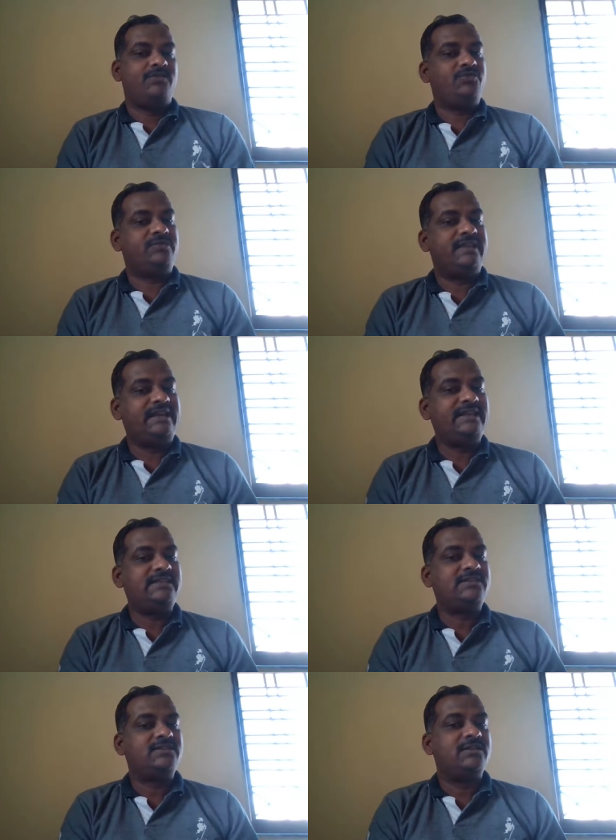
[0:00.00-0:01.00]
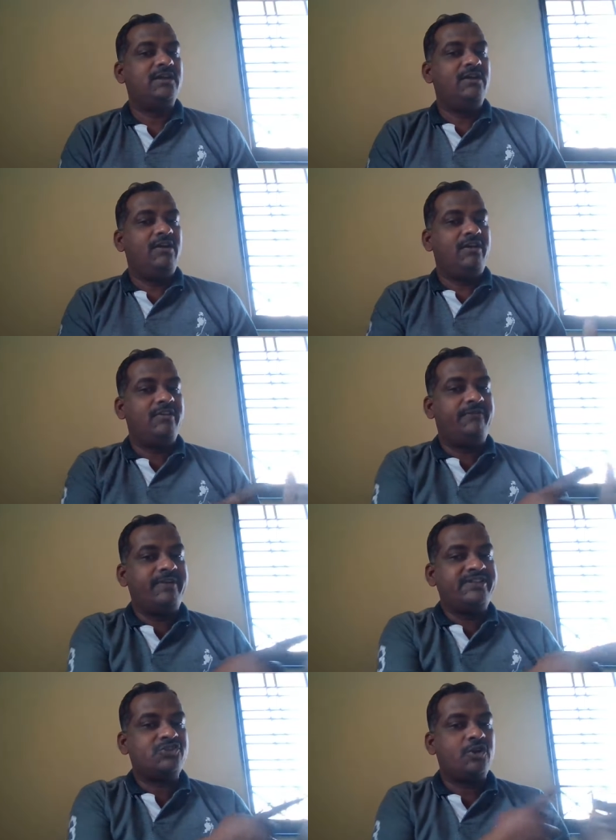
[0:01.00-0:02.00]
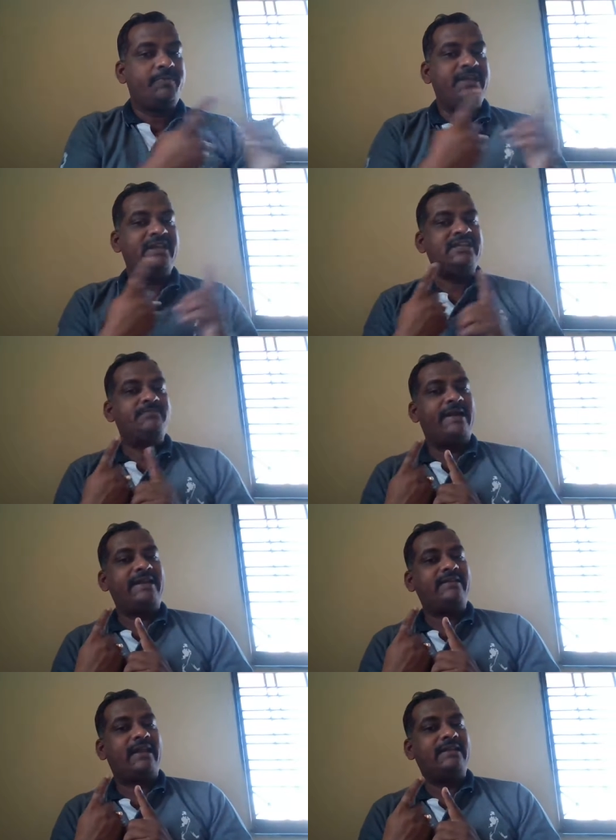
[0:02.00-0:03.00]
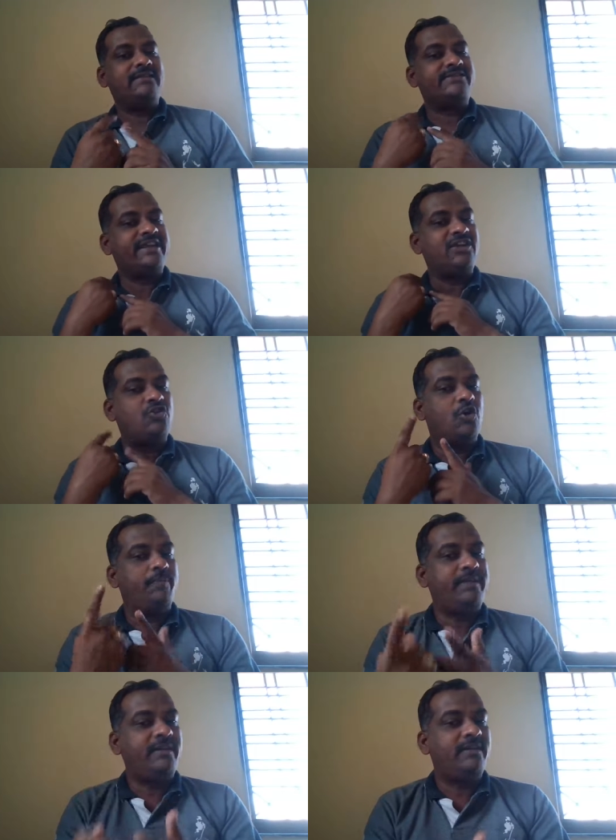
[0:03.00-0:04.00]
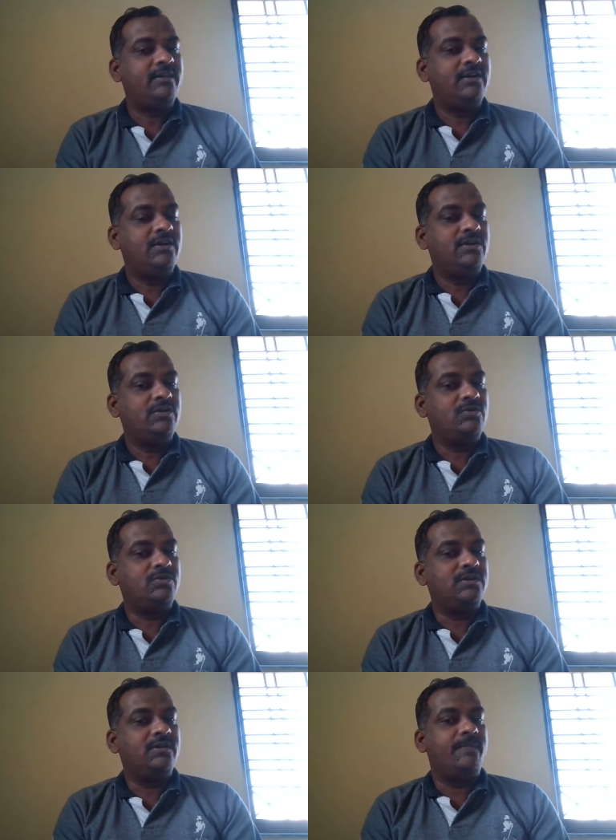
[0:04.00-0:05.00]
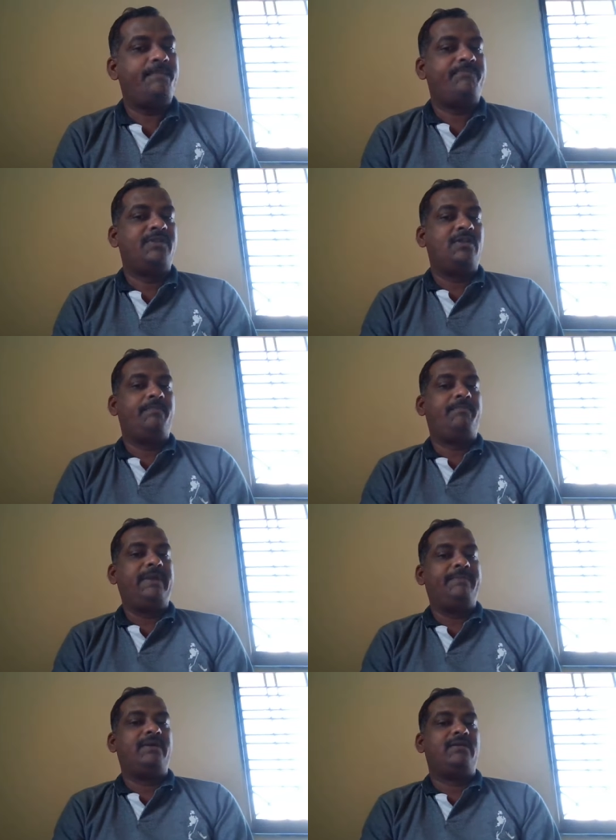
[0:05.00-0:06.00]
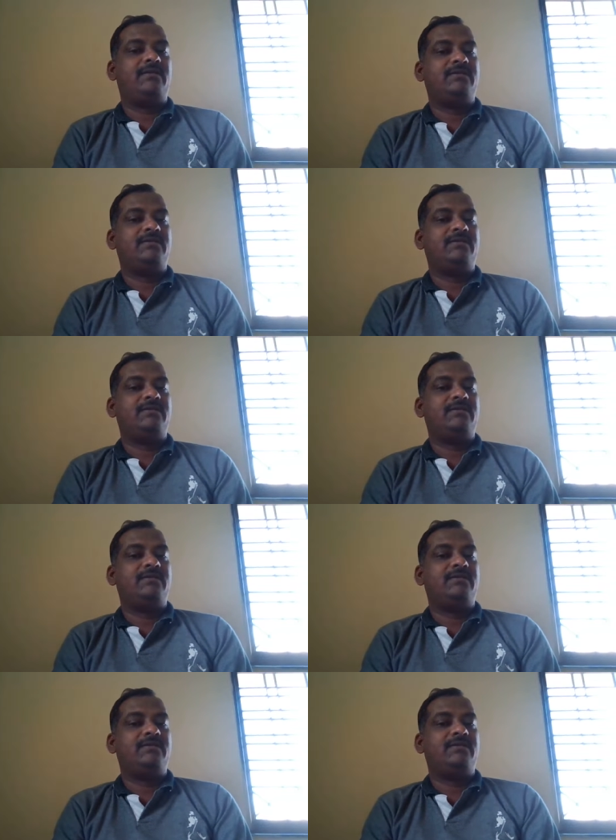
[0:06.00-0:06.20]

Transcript: So that is the first copy in his mind and the second copy to the paper.